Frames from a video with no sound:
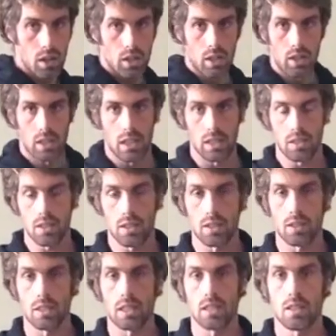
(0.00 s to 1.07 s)
into
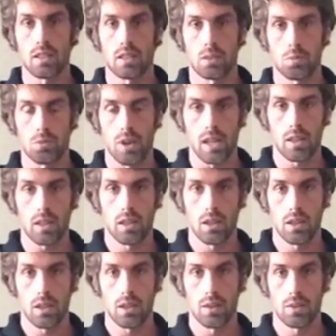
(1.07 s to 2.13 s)
the breath
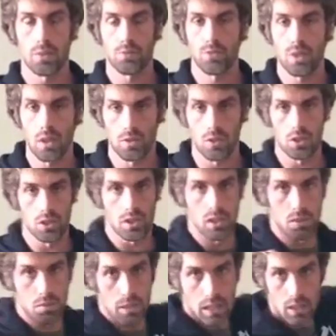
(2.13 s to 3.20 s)
versus
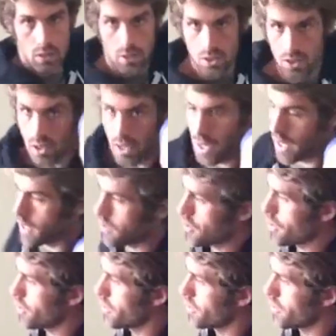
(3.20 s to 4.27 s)
being able to just kind of
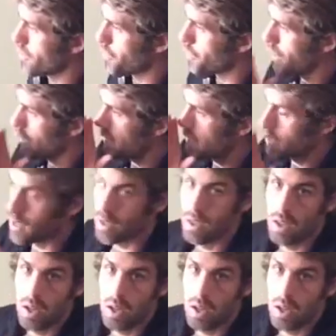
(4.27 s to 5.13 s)
turn with it